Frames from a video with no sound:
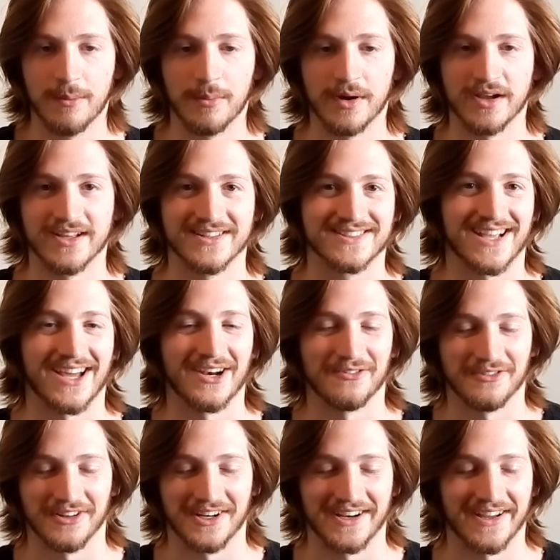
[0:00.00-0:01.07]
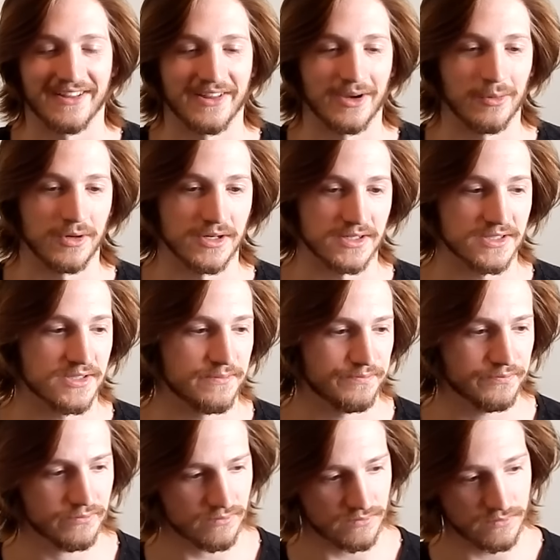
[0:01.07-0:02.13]
but it's kind of funny how that works.
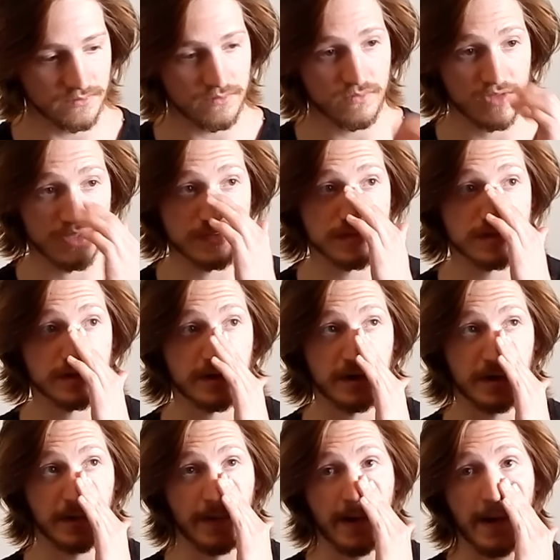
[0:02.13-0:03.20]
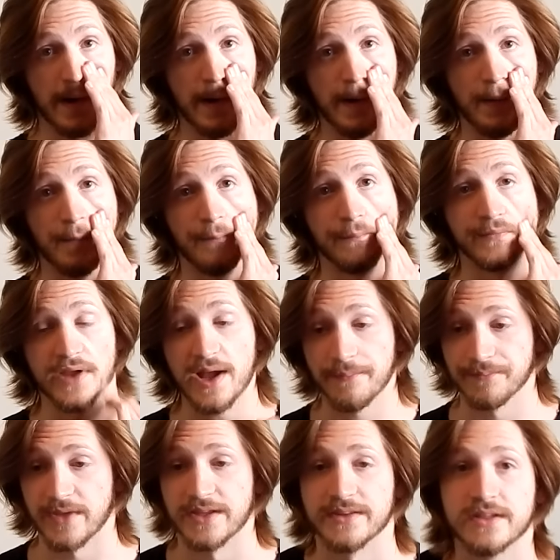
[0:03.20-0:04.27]
So, yeah,
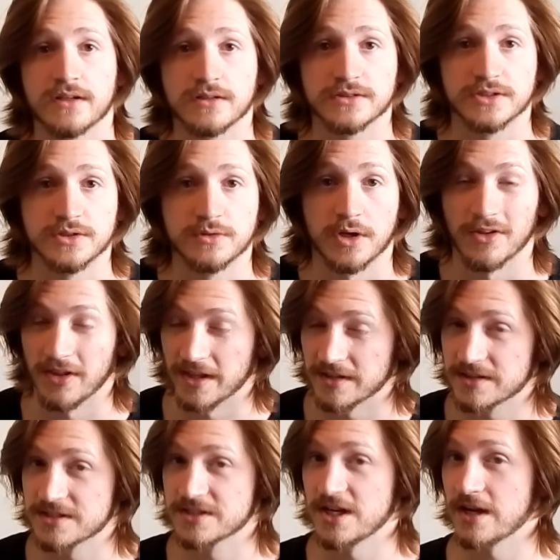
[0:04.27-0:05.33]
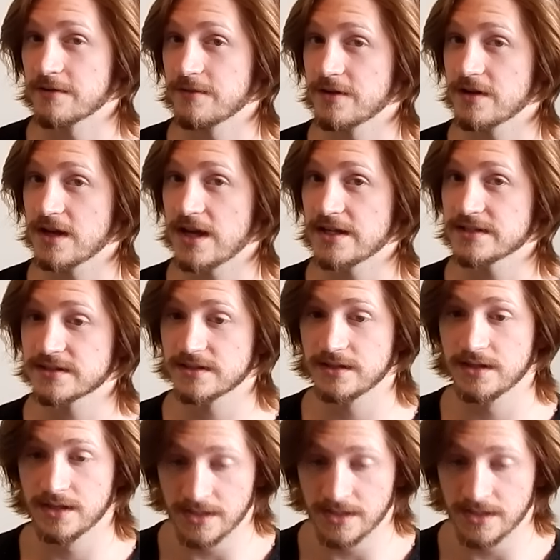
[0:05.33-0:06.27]
I think I'll do a length check for you guys.